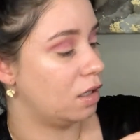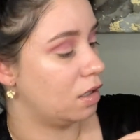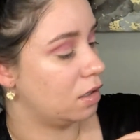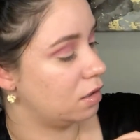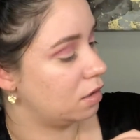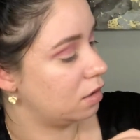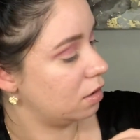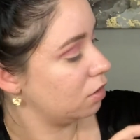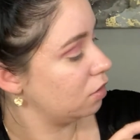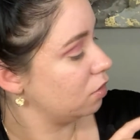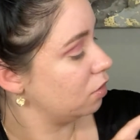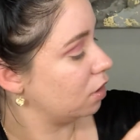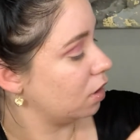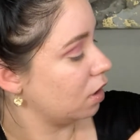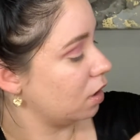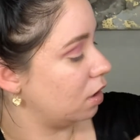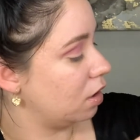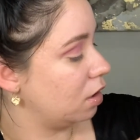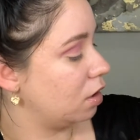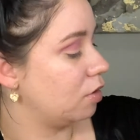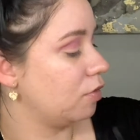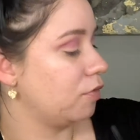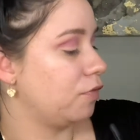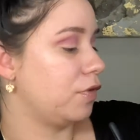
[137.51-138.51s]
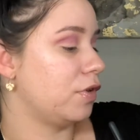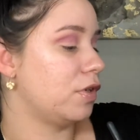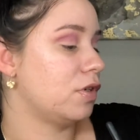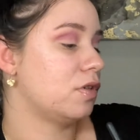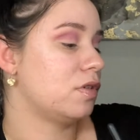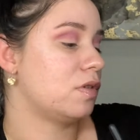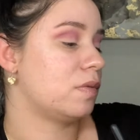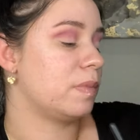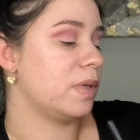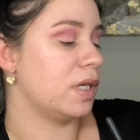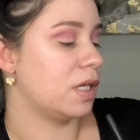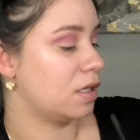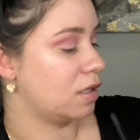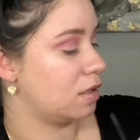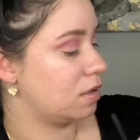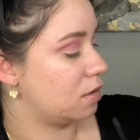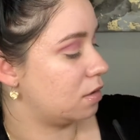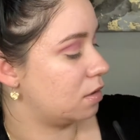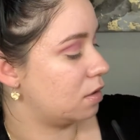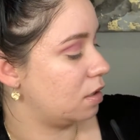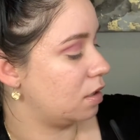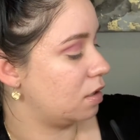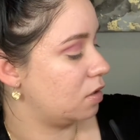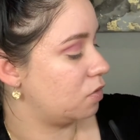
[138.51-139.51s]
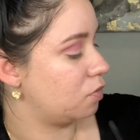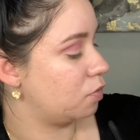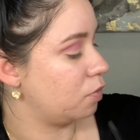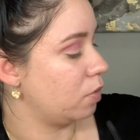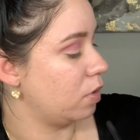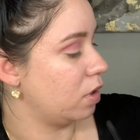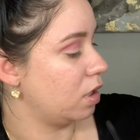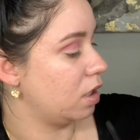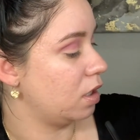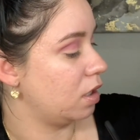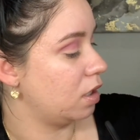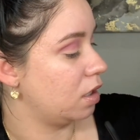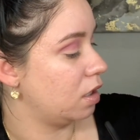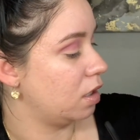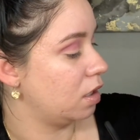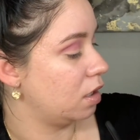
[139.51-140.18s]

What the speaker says: And you're kind of confused because this one